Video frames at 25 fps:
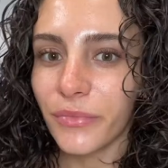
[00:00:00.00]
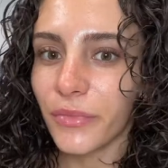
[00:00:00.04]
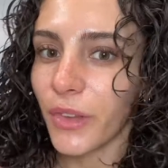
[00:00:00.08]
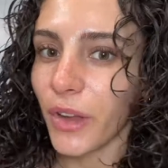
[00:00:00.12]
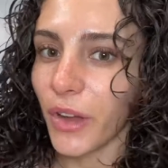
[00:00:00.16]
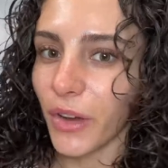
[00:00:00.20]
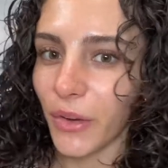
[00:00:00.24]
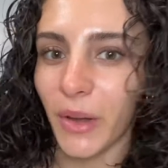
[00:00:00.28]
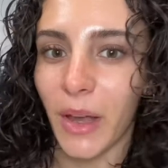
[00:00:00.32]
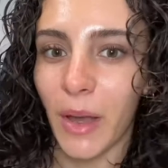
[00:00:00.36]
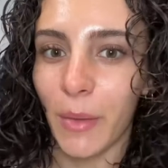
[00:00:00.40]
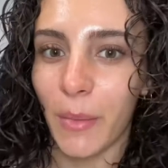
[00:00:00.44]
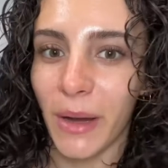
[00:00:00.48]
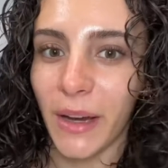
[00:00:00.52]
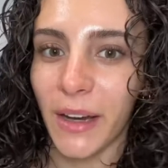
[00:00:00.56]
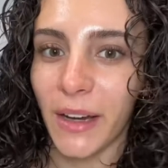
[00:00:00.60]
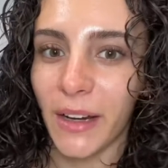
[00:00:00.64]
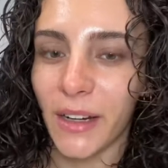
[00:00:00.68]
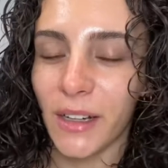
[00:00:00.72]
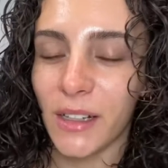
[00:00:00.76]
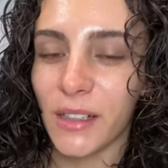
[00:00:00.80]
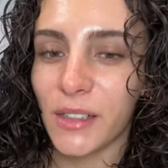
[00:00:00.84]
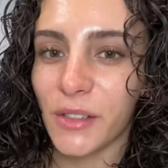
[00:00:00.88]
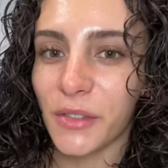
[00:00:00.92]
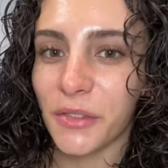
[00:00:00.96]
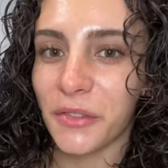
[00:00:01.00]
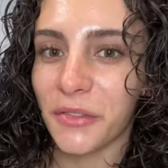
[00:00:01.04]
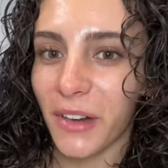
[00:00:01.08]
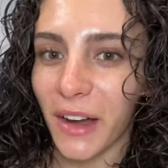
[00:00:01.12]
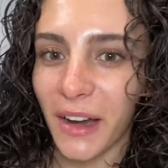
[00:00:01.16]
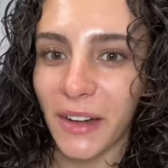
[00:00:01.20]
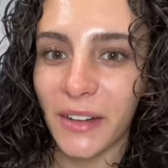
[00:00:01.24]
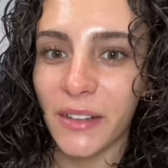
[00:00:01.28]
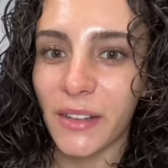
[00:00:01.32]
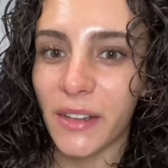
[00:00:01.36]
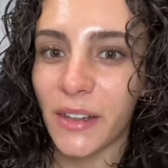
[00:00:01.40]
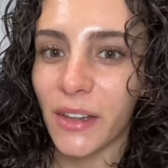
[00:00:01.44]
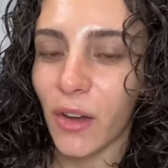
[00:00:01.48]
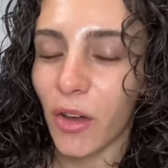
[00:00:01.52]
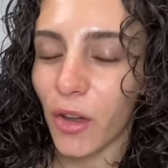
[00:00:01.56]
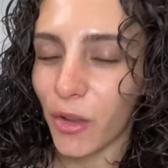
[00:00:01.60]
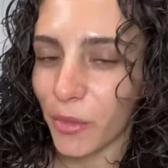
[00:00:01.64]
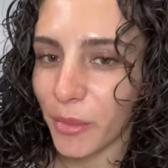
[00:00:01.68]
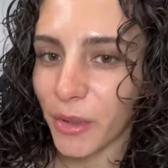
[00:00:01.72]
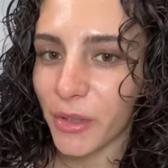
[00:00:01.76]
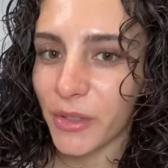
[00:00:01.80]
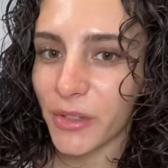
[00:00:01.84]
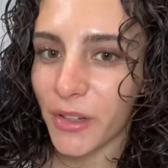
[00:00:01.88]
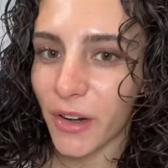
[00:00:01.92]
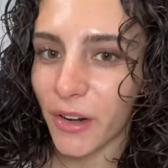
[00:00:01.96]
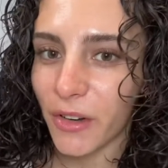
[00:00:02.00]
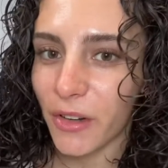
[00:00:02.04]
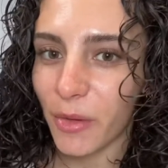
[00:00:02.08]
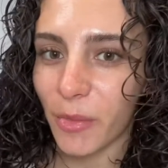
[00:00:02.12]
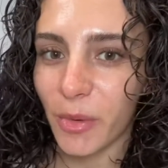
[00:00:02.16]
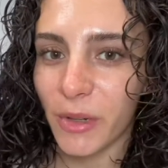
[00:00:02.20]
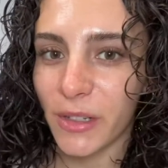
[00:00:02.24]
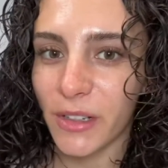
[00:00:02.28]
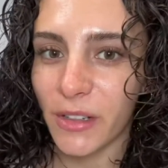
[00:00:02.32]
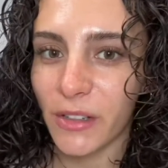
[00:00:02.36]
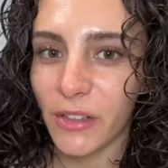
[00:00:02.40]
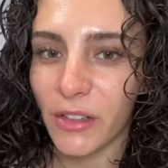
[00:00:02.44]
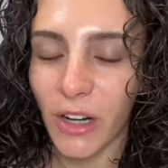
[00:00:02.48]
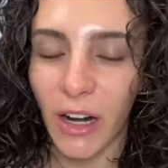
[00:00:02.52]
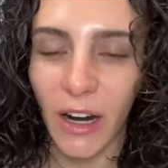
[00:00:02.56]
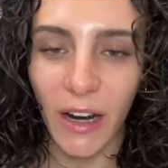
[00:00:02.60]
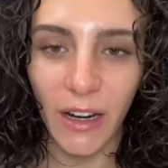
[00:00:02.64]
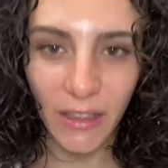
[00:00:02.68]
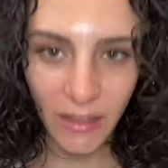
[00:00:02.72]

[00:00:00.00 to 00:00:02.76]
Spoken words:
Okay, my hair is finally almost 100% dry.